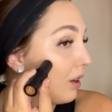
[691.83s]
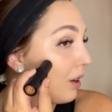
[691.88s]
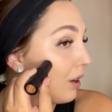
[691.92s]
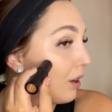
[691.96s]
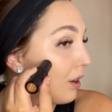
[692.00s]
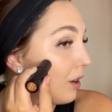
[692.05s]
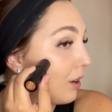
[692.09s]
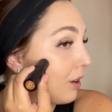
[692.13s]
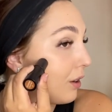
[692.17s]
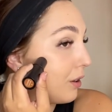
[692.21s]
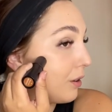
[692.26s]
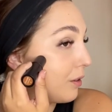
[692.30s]

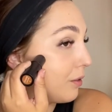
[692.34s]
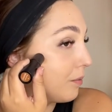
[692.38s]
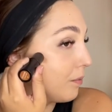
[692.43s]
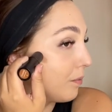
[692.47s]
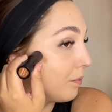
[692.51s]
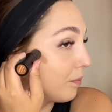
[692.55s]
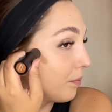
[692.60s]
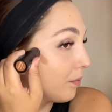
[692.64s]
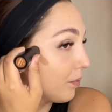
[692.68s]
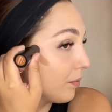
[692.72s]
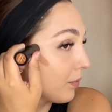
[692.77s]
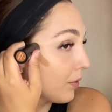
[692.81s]

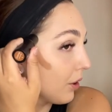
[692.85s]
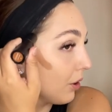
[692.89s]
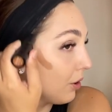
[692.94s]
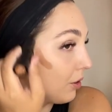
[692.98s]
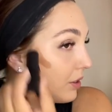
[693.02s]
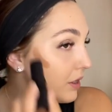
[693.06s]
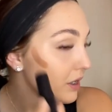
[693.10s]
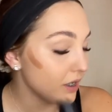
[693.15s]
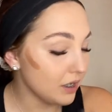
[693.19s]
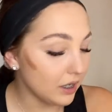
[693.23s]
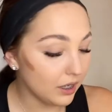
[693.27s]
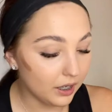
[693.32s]

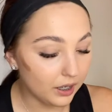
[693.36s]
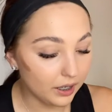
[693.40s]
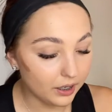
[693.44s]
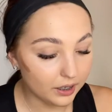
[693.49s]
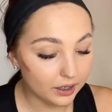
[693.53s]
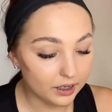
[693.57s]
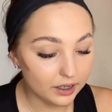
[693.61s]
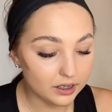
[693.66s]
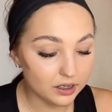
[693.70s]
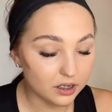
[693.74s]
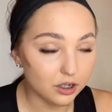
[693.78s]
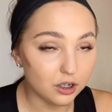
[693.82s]

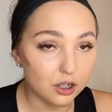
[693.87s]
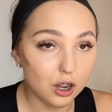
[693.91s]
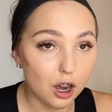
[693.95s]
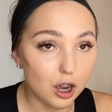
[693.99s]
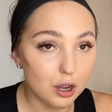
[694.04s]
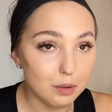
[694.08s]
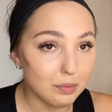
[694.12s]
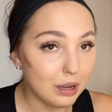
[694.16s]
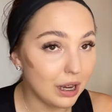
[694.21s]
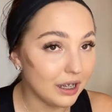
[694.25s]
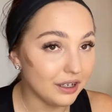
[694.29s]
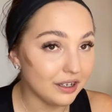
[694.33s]
Honestly, it's a
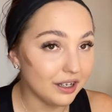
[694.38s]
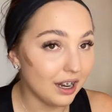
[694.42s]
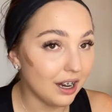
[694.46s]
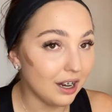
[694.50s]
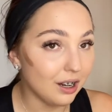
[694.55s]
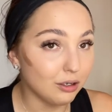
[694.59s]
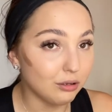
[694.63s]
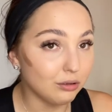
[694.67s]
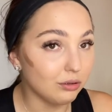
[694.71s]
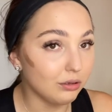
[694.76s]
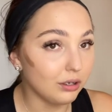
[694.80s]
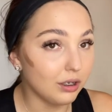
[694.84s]
nightmare
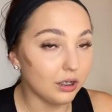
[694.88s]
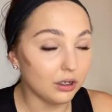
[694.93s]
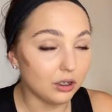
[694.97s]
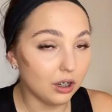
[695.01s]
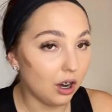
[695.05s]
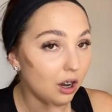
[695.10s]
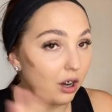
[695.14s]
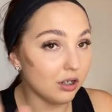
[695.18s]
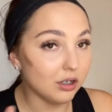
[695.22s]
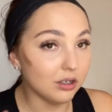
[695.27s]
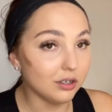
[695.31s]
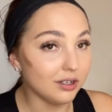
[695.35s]
now. I
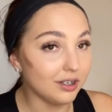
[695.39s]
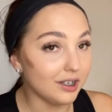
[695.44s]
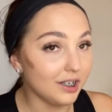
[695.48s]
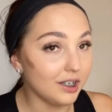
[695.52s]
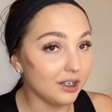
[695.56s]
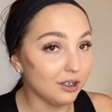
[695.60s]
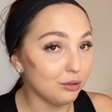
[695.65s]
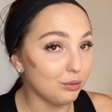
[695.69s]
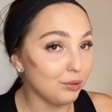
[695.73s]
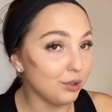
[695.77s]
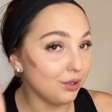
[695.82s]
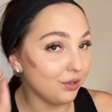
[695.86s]
can't
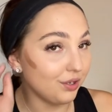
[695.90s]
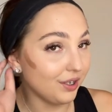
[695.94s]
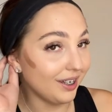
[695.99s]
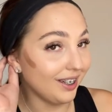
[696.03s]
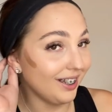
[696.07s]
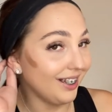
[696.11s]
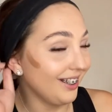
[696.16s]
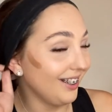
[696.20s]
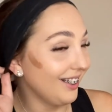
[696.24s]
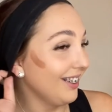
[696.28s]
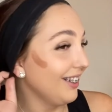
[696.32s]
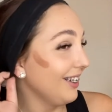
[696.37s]
deal with
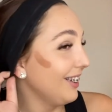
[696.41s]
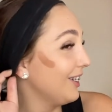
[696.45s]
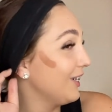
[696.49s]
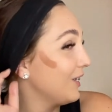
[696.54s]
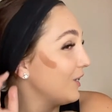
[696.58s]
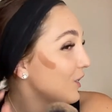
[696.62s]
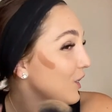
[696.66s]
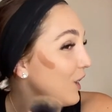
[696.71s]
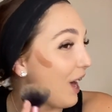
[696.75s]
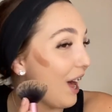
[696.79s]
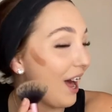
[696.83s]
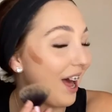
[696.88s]
it.
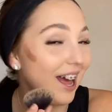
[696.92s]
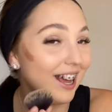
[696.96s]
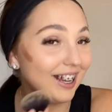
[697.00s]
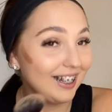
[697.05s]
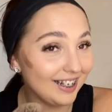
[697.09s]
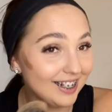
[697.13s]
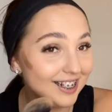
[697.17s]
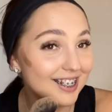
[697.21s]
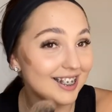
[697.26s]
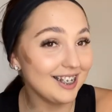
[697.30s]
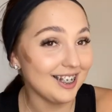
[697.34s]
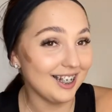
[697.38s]
I
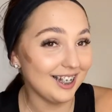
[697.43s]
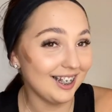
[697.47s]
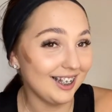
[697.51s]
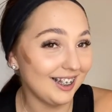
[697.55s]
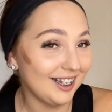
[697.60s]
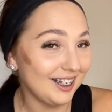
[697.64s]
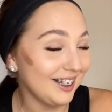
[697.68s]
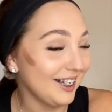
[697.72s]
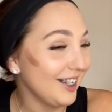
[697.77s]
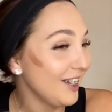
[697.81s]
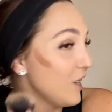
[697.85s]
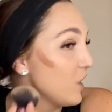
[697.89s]
hate
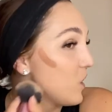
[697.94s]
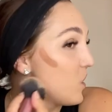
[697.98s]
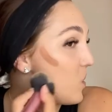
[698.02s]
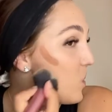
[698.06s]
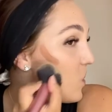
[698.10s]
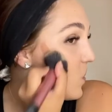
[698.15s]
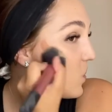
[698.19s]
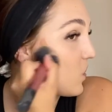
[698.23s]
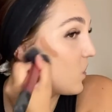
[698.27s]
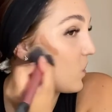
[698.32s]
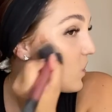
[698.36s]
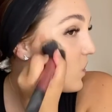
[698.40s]
it.
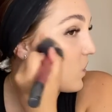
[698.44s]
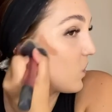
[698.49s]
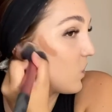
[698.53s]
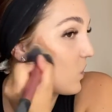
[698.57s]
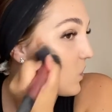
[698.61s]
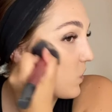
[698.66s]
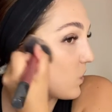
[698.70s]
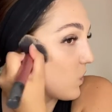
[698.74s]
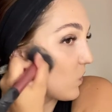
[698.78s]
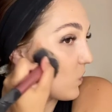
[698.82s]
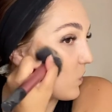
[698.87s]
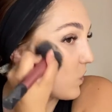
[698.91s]

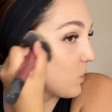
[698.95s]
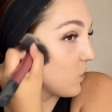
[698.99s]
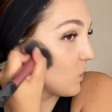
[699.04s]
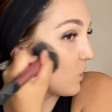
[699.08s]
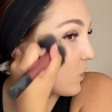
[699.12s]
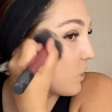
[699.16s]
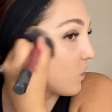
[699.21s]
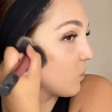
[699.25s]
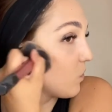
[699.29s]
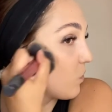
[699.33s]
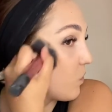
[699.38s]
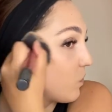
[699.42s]

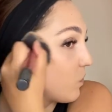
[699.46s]
Oh,